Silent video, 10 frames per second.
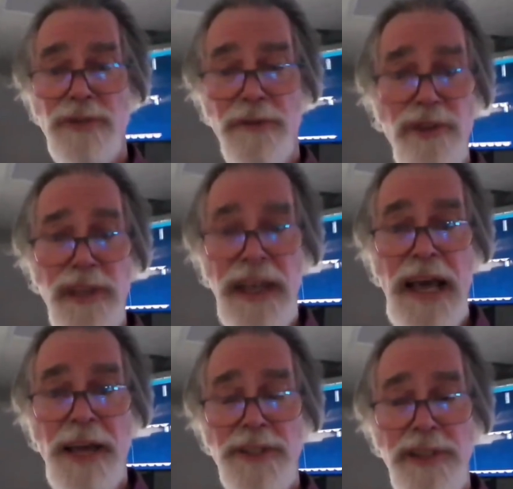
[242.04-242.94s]
So if you need
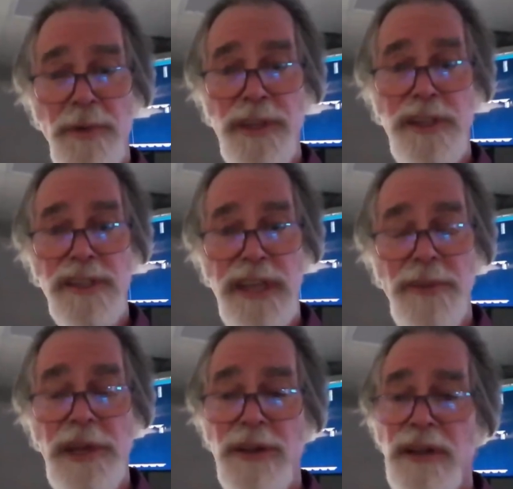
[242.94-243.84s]
accuracy within a
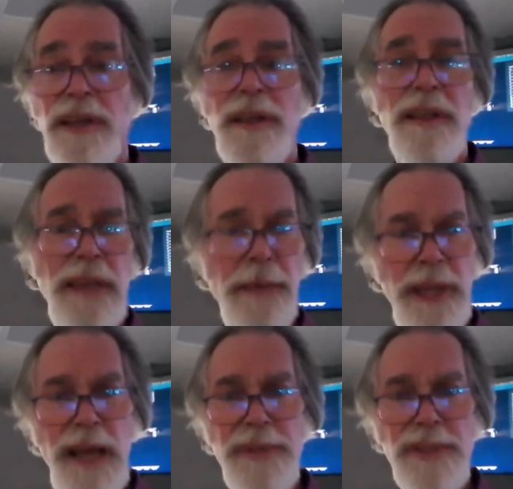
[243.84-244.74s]
centimeter, that may
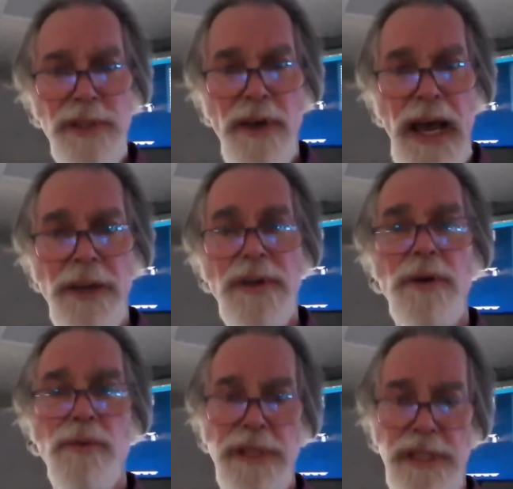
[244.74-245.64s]
not be so accurate
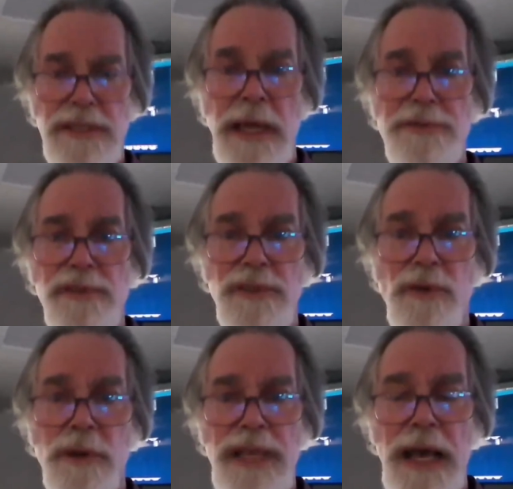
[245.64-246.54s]
when these types of
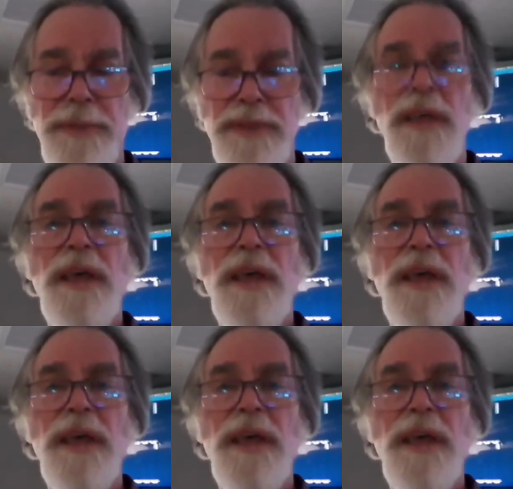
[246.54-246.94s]
storms happen.